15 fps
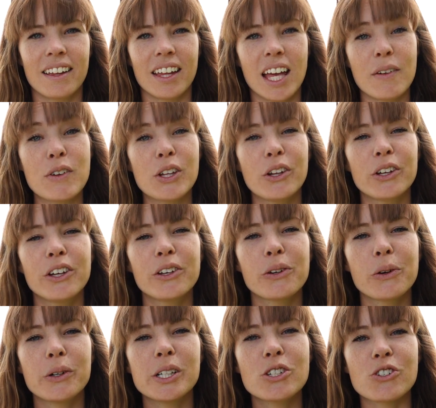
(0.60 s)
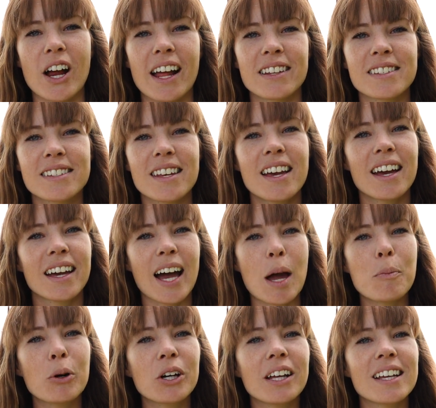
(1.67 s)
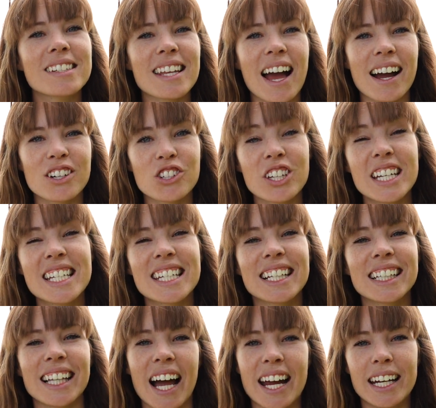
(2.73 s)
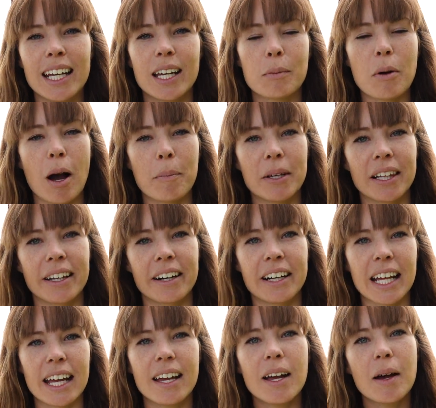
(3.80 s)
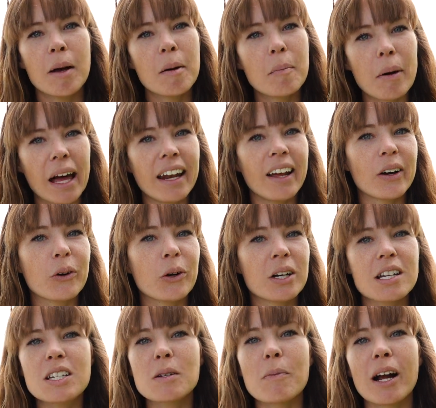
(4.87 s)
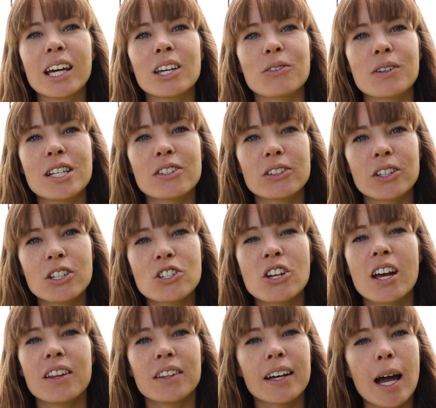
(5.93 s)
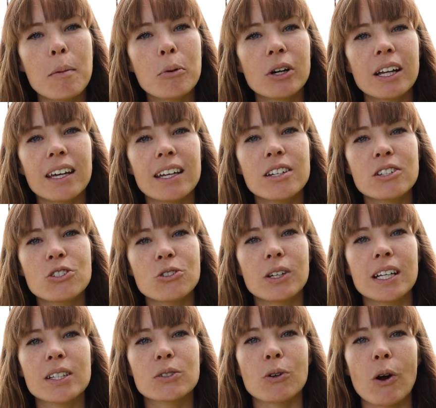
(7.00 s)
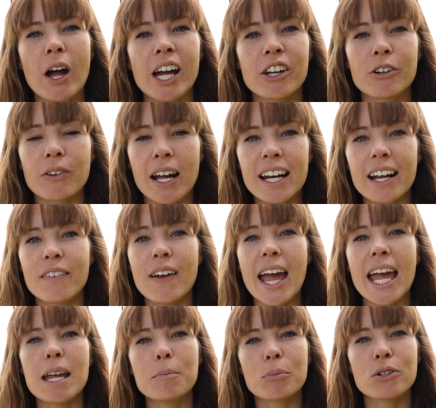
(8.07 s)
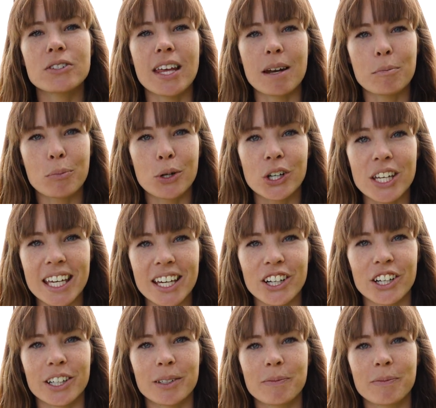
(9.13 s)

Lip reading: If you look at Google Trends, kiteboarding is actually declining in popularity. But according to market research, the kiteboarding industry is growing at a rate of 8% per year.